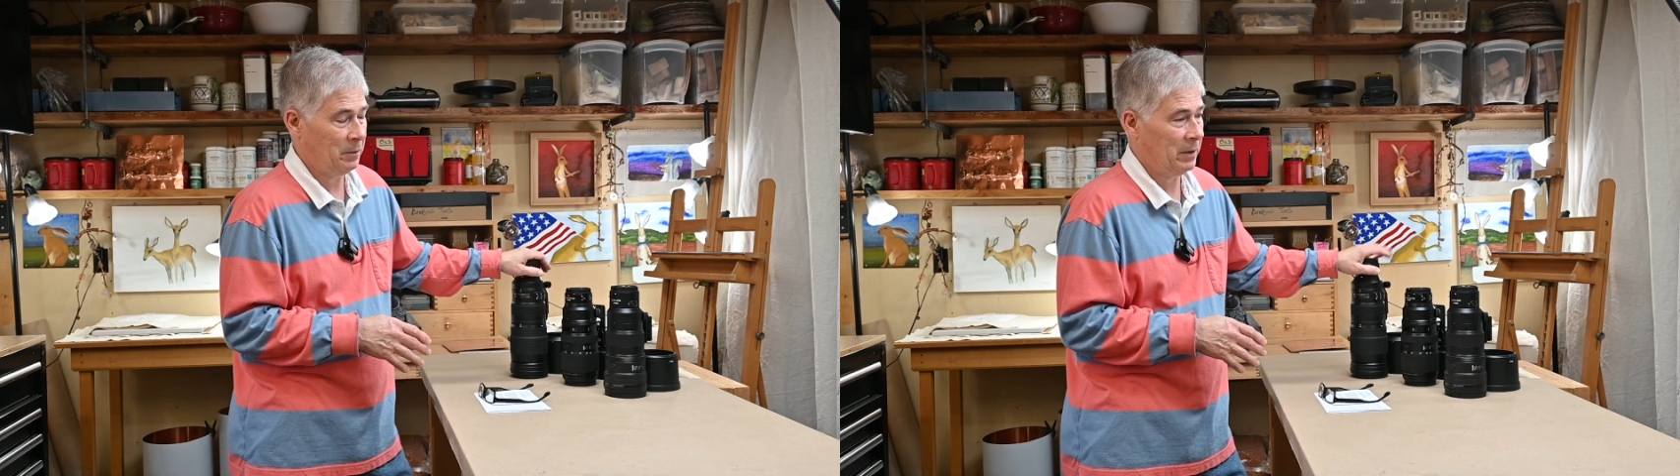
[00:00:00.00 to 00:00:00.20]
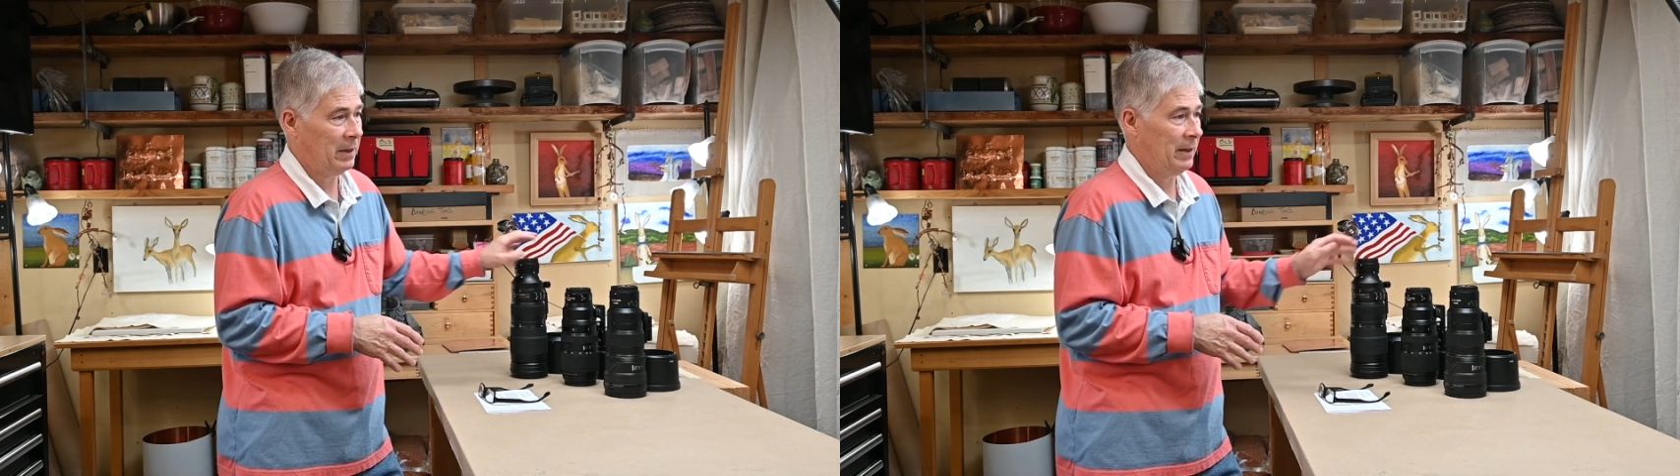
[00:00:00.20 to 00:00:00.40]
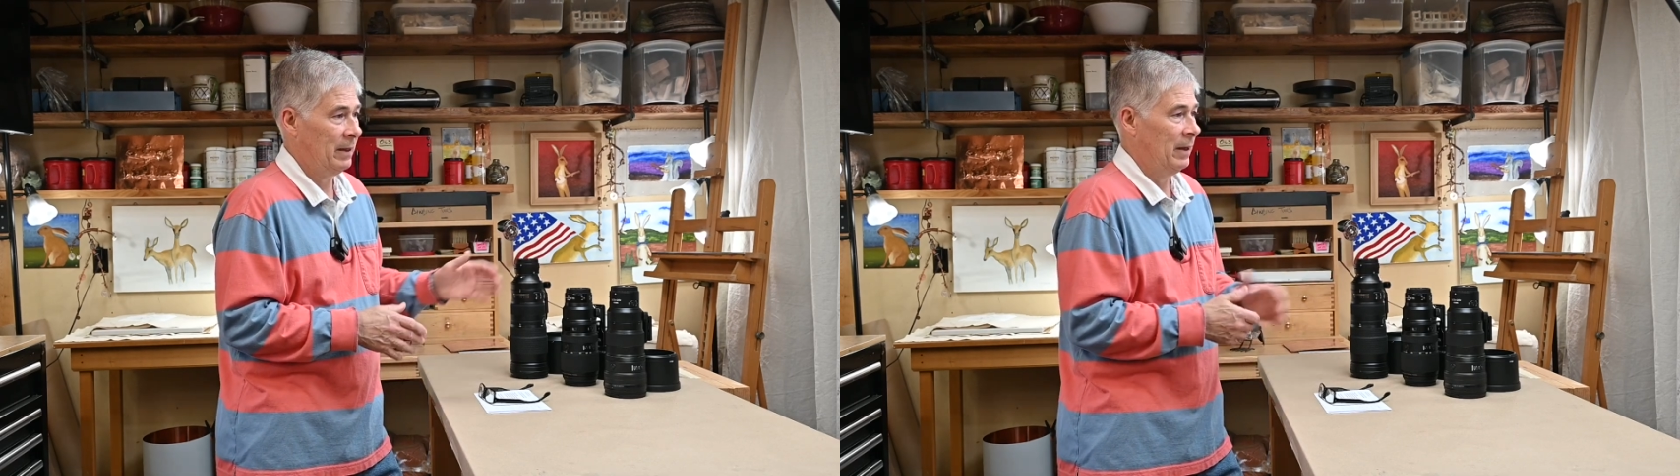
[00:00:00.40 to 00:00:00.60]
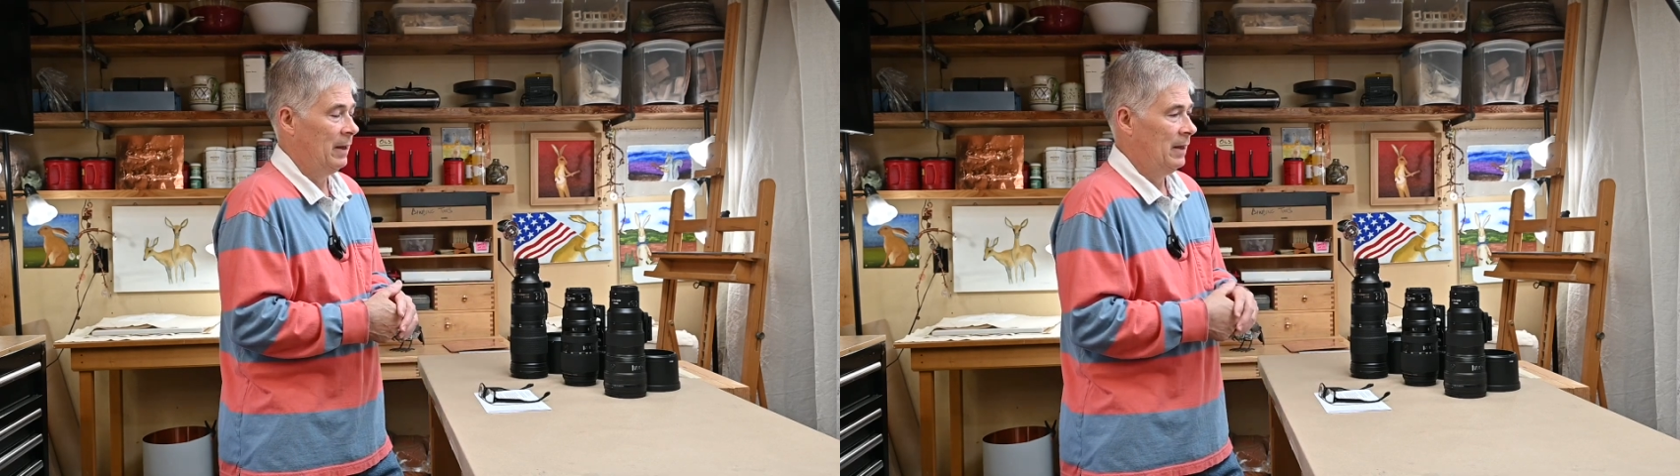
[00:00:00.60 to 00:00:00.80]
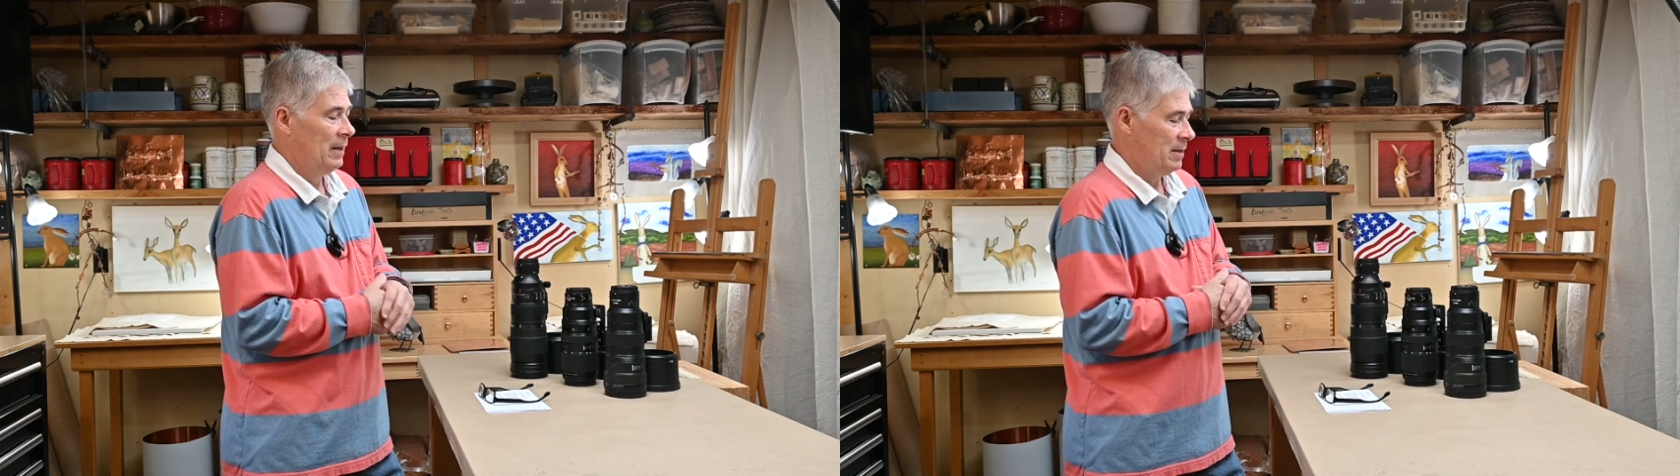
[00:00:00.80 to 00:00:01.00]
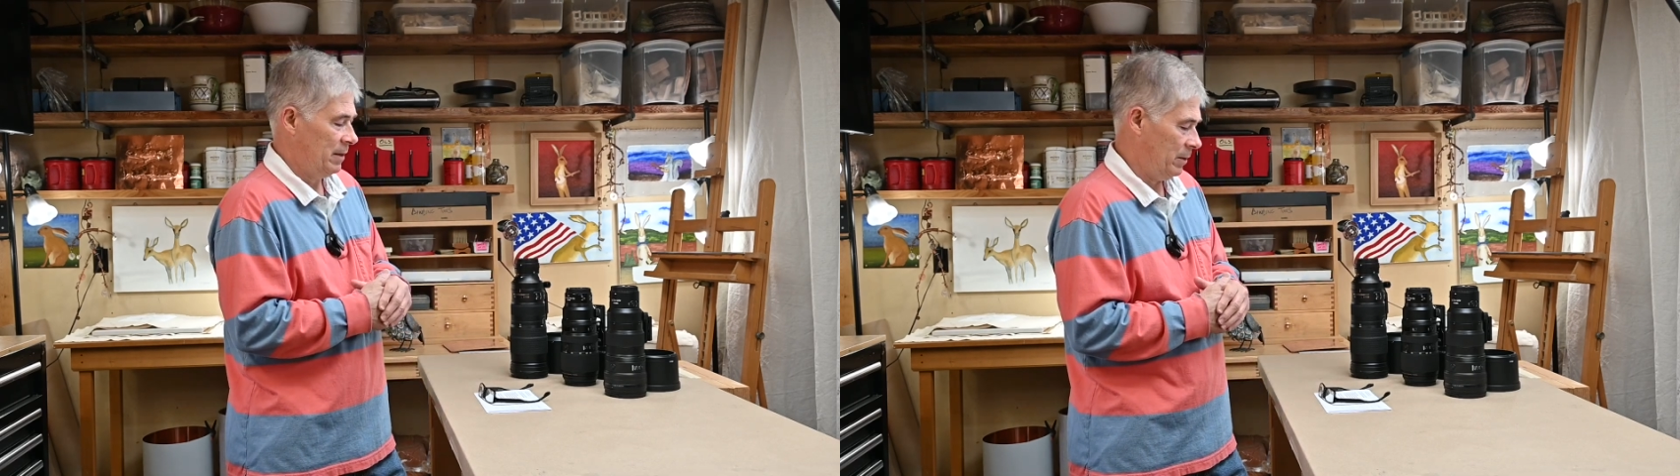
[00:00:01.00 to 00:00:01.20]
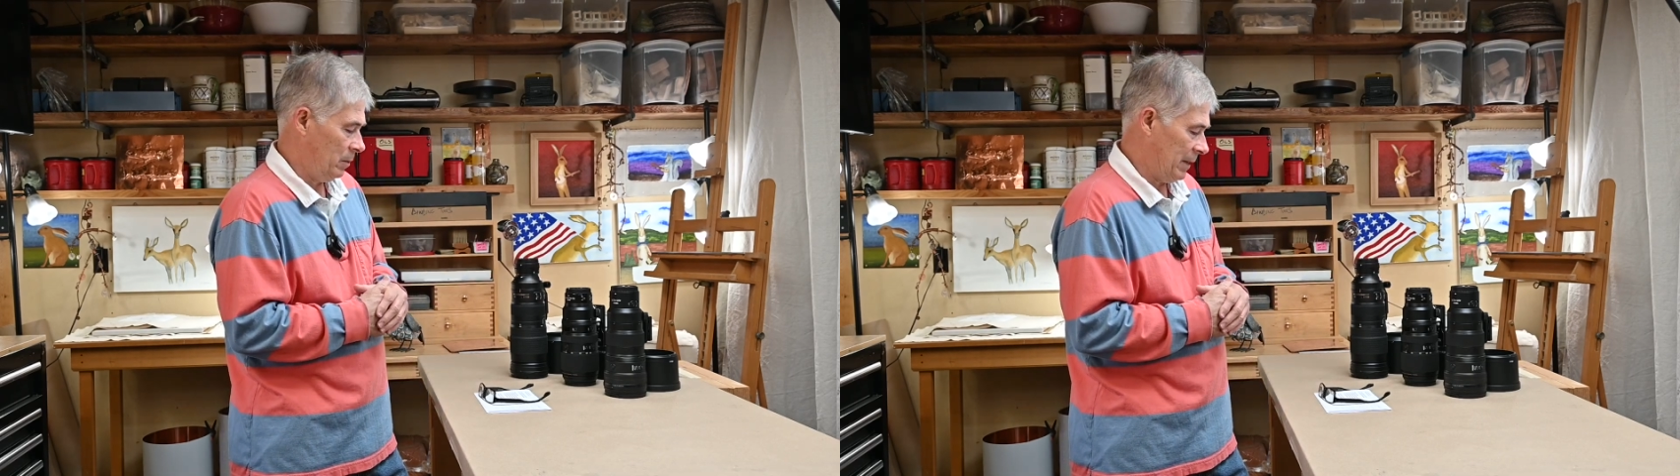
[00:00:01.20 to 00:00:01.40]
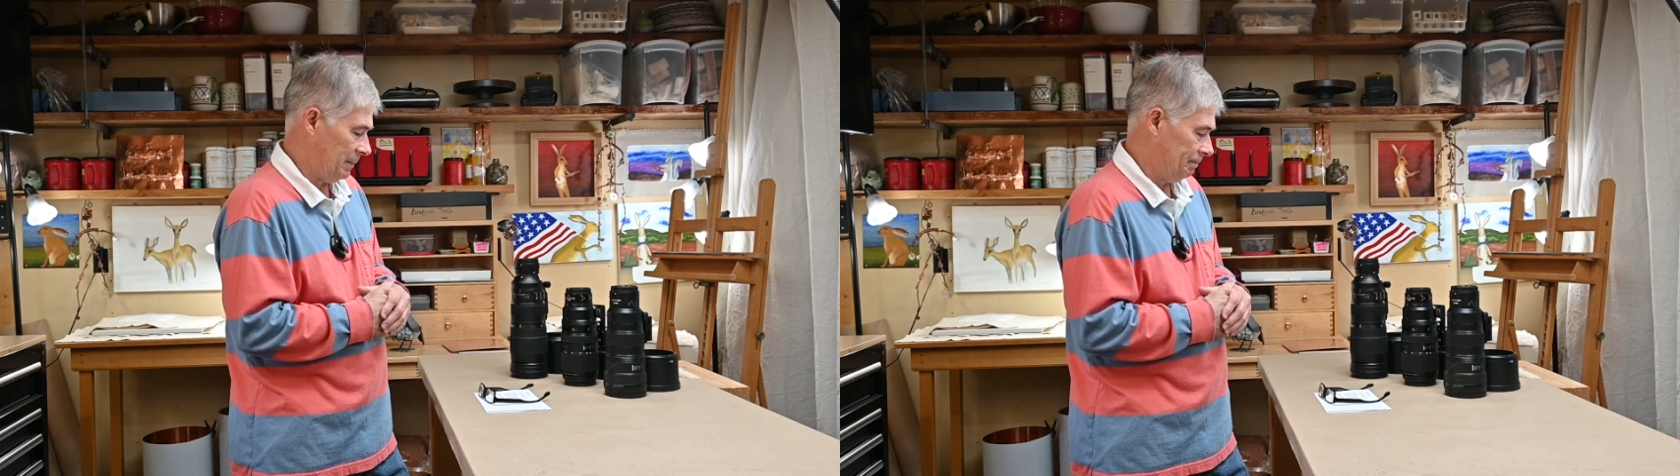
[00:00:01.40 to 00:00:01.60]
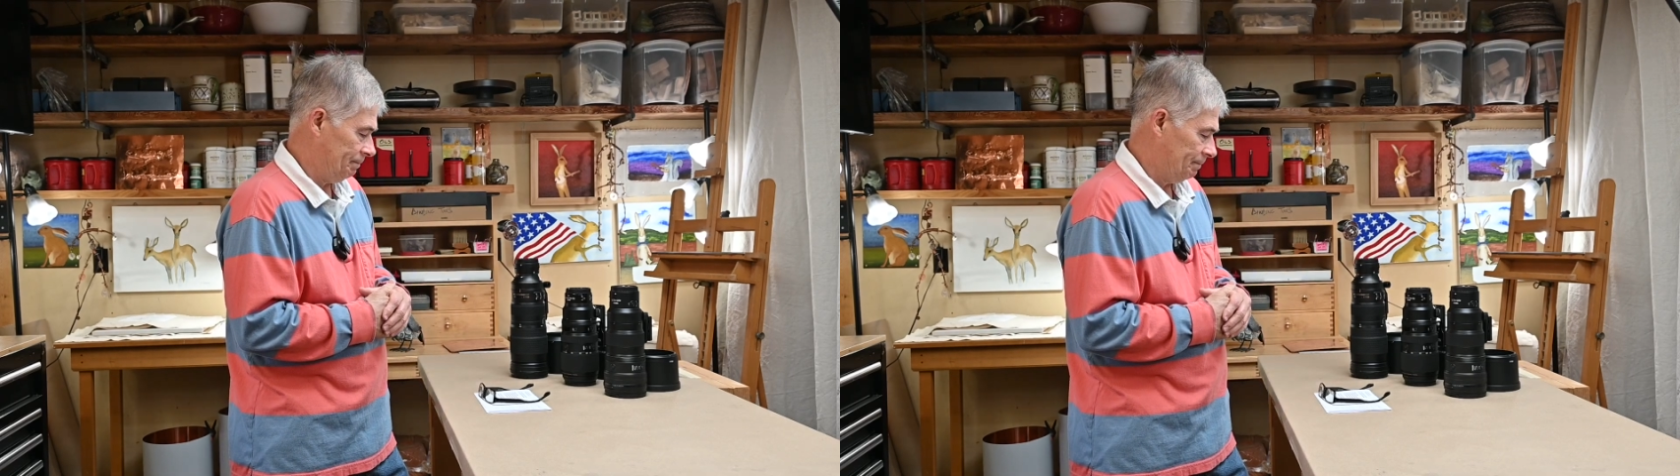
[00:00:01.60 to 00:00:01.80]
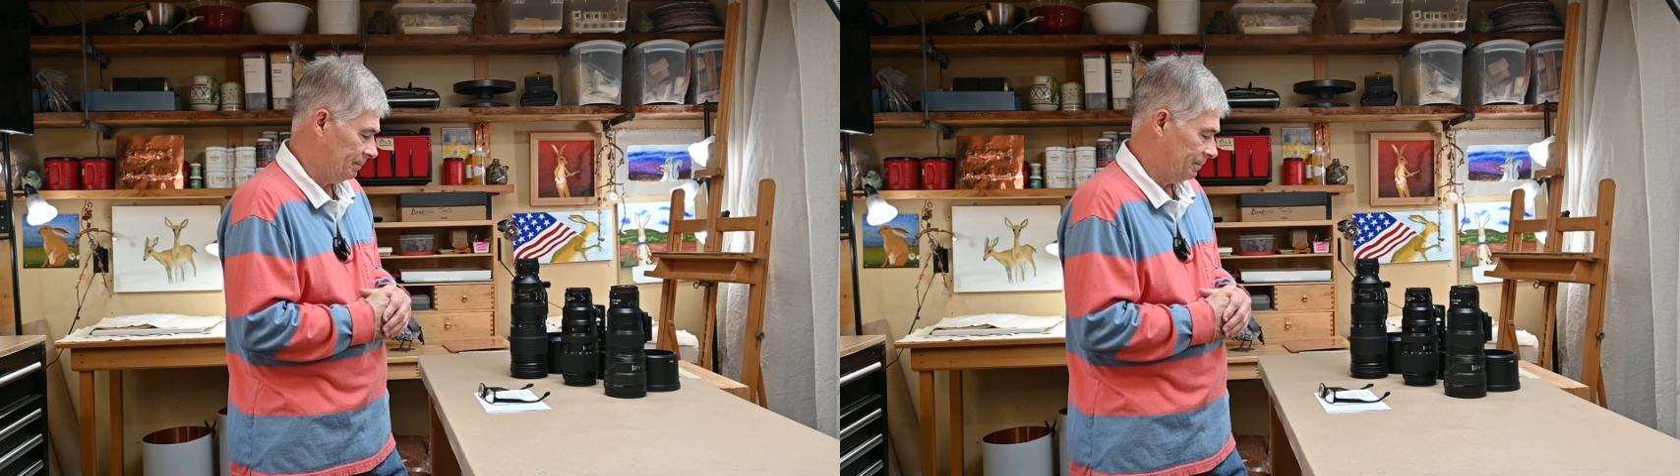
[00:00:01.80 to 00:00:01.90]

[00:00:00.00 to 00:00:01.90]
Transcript: right. So